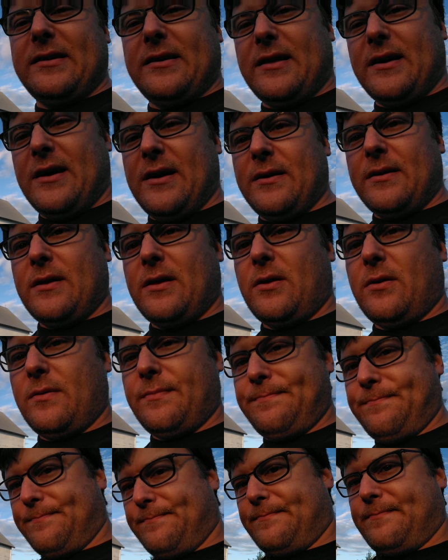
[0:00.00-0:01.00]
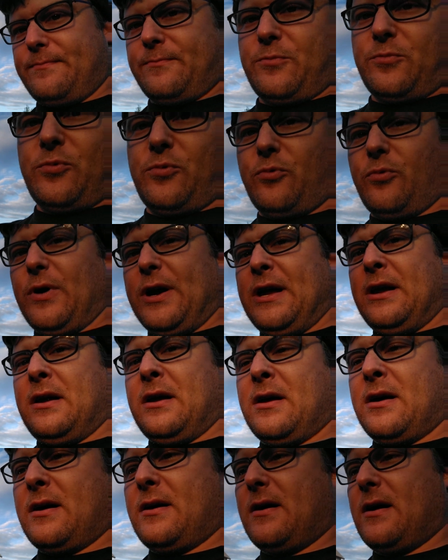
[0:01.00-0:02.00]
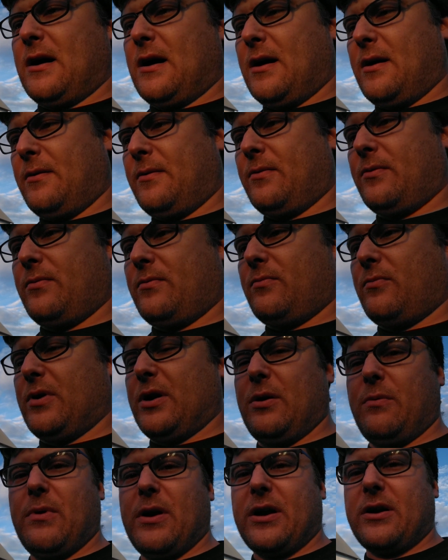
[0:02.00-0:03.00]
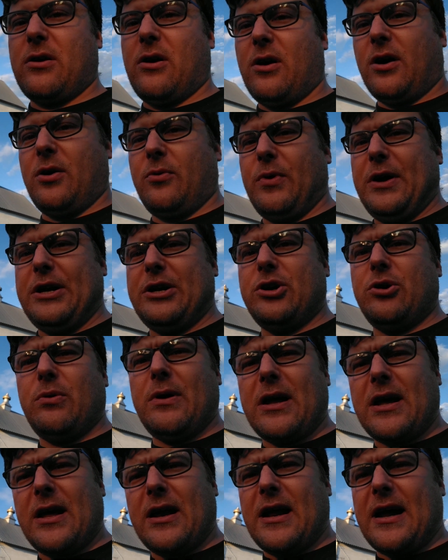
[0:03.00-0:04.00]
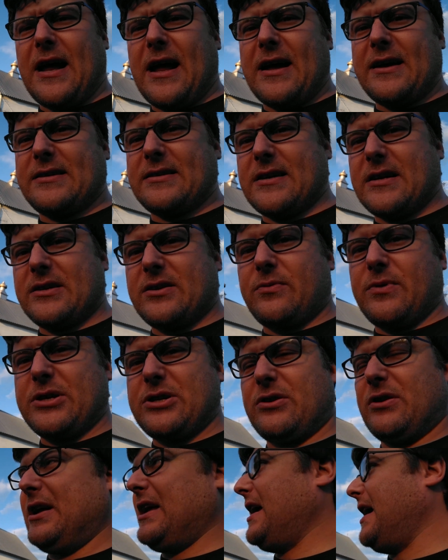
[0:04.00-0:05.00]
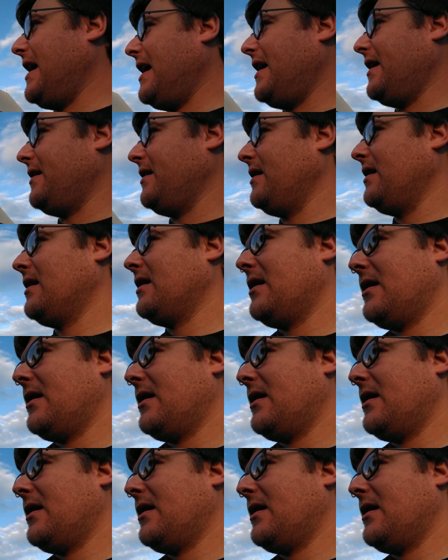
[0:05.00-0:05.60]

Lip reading: to the what do you want to call it? Redoing it, I guess, because originally had.